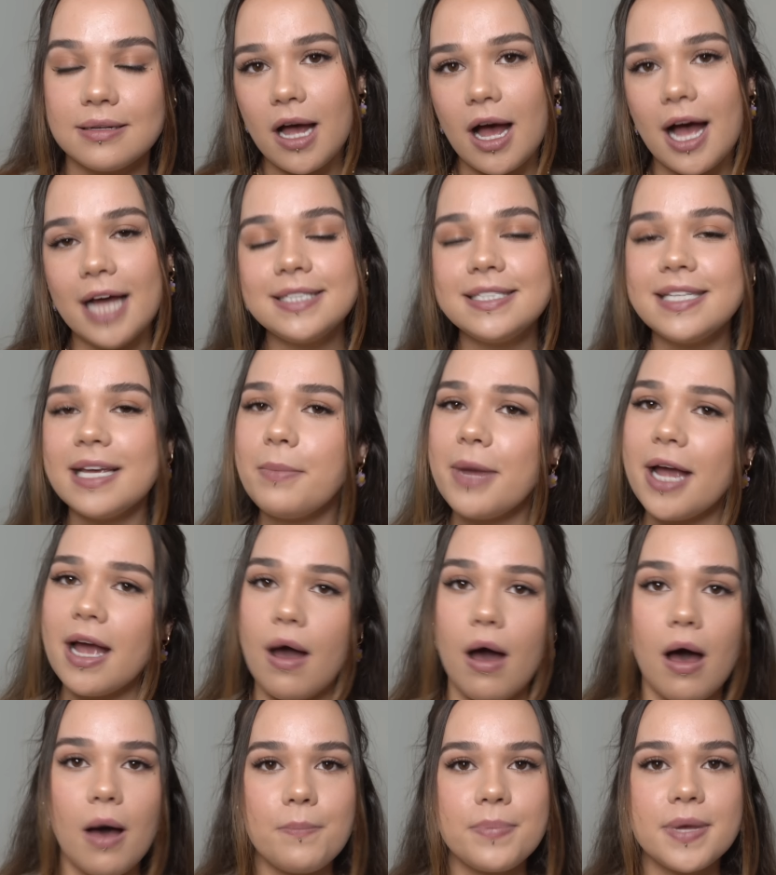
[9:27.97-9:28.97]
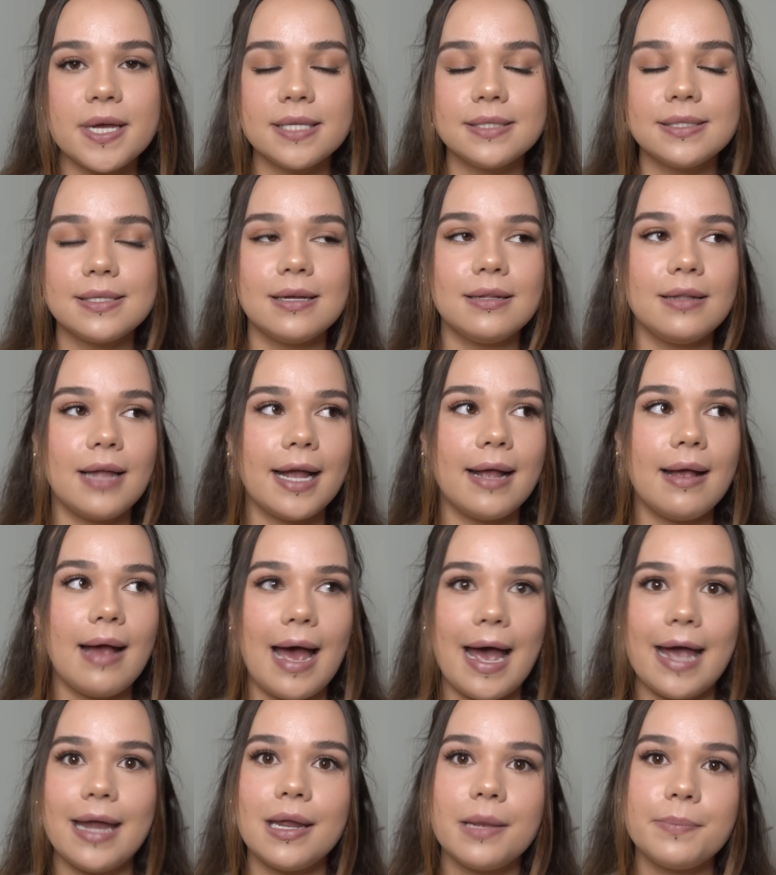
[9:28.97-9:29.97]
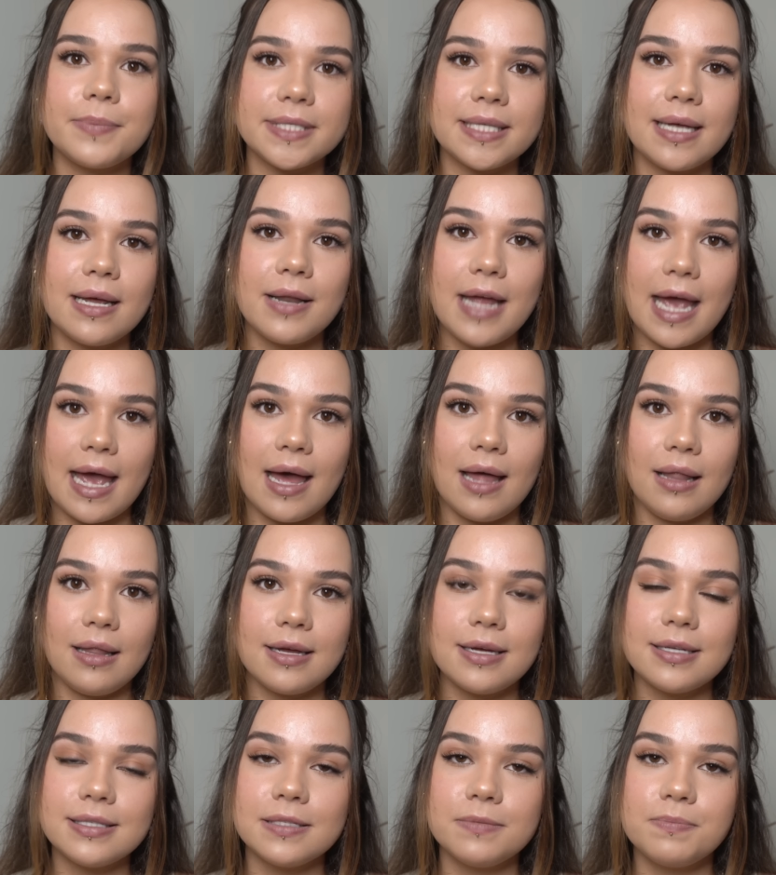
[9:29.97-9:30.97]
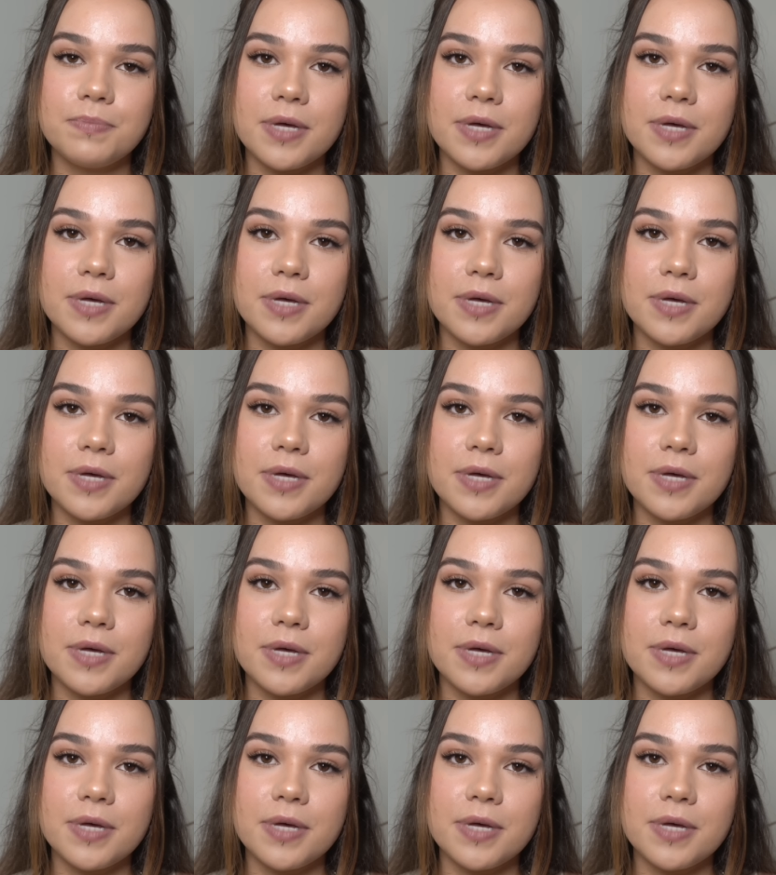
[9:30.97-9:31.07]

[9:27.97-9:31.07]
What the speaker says: I'd say my armpits are like 80% hairless,